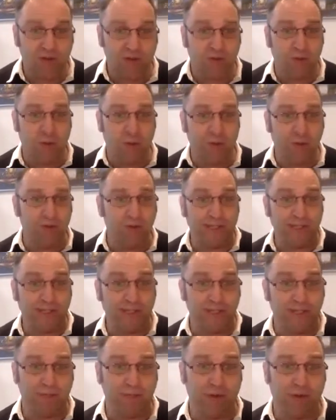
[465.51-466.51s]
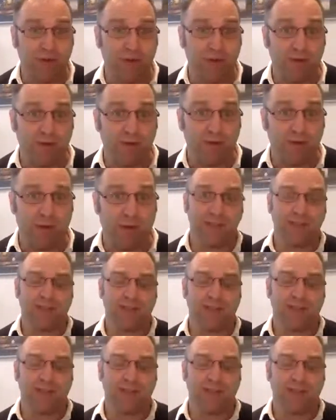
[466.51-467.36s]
of what a business model is.